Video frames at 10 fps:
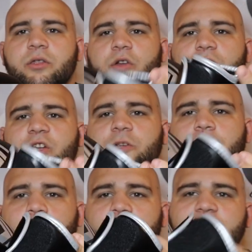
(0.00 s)
the wrist
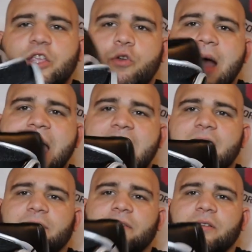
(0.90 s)
support that you
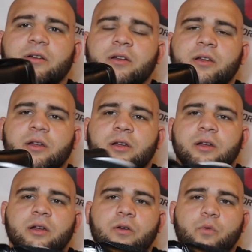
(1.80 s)
have
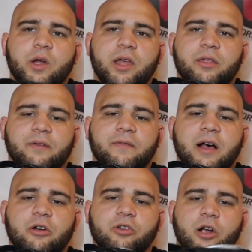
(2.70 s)
with
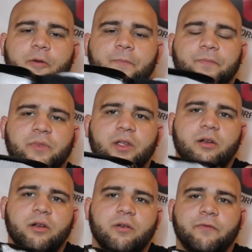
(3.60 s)
Velcro.
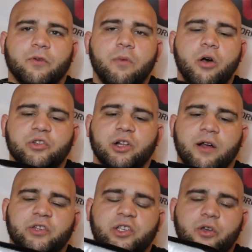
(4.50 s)
For most
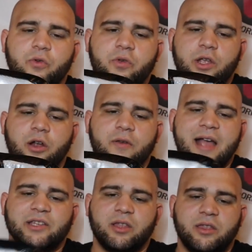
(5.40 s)
gloves, too, you know,
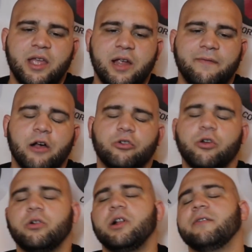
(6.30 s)
that's the thing.
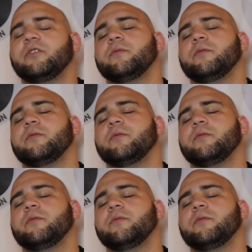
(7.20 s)
Velcro gloves,